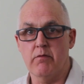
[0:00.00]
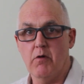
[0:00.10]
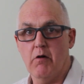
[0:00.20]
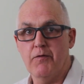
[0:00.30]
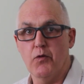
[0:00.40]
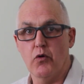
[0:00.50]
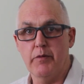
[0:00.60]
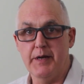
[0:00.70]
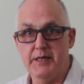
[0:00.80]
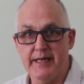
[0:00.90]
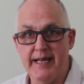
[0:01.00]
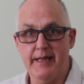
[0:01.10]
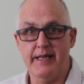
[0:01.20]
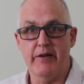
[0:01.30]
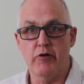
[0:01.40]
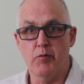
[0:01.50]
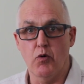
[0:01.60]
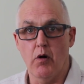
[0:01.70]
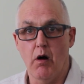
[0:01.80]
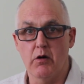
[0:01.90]
and roll forward a bit to get the area
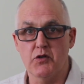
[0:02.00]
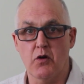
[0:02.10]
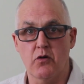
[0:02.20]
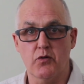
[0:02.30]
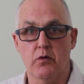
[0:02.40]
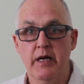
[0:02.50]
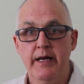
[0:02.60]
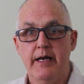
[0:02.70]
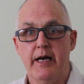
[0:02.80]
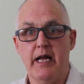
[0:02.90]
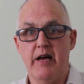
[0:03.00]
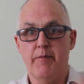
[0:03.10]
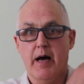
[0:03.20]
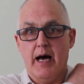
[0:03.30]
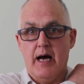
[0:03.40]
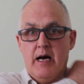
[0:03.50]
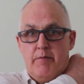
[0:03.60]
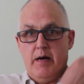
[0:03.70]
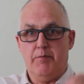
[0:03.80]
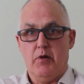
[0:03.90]
more horizontal, and have my
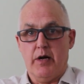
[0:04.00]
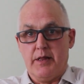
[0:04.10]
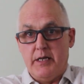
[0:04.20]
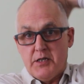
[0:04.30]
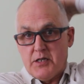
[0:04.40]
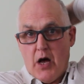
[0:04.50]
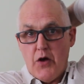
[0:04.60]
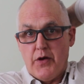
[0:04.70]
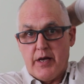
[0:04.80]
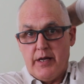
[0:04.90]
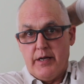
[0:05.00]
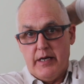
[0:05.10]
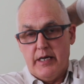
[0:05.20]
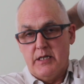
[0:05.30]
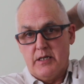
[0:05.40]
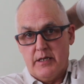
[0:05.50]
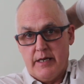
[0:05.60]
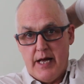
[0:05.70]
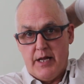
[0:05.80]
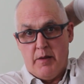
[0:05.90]
arm up like this so you can easily
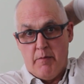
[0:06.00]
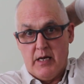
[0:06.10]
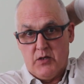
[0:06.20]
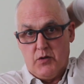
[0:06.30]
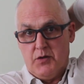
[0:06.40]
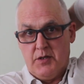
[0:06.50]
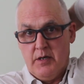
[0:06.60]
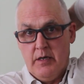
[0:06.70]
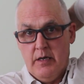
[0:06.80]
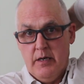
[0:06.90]
get at the muscles.